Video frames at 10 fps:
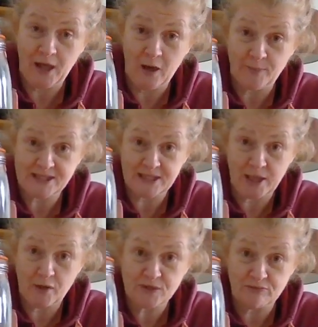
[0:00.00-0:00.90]
up as it
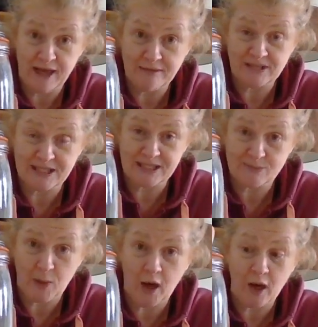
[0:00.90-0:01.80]
goes around in its
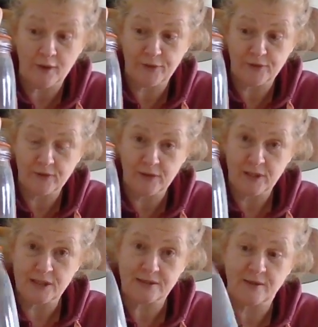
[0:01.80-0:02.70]
path.
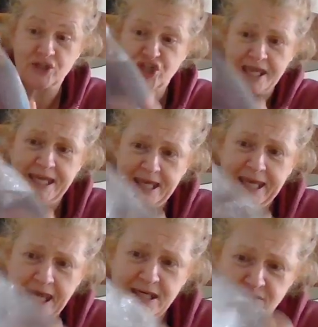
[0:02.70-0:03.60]
So I'm going to shake it
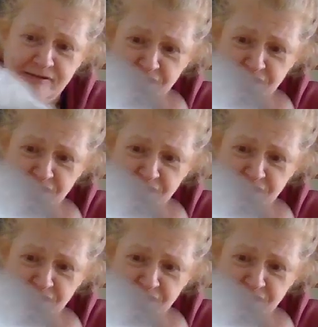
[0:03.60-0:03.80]
again.